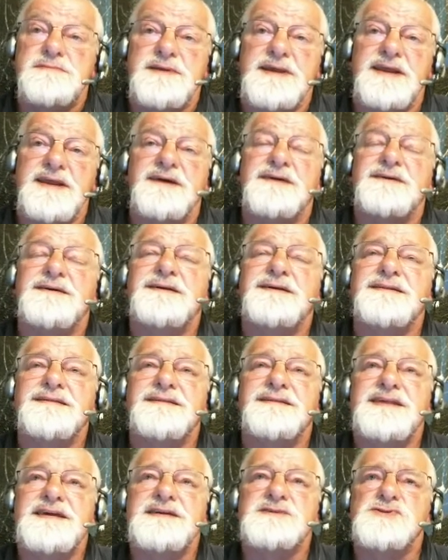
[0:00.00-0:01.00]
you know,
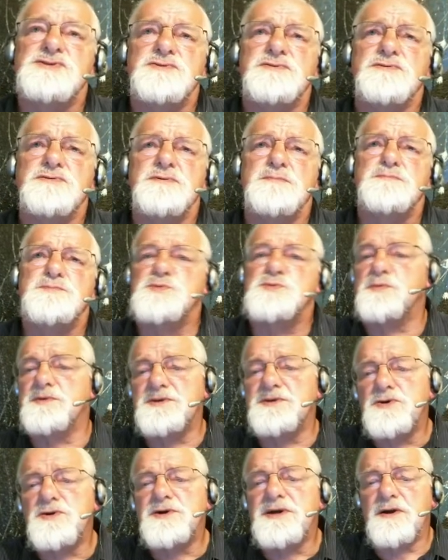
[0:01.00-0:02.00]
these are groups where
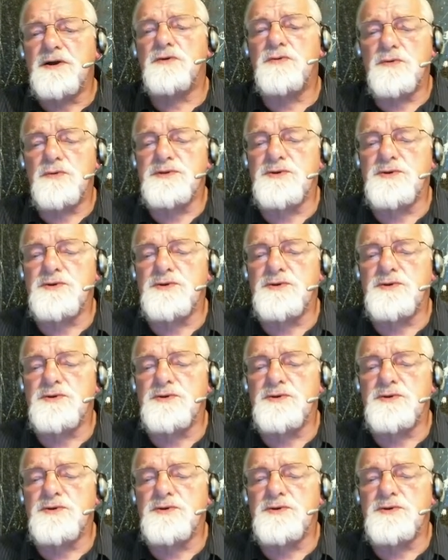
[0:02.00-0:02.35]
you can go,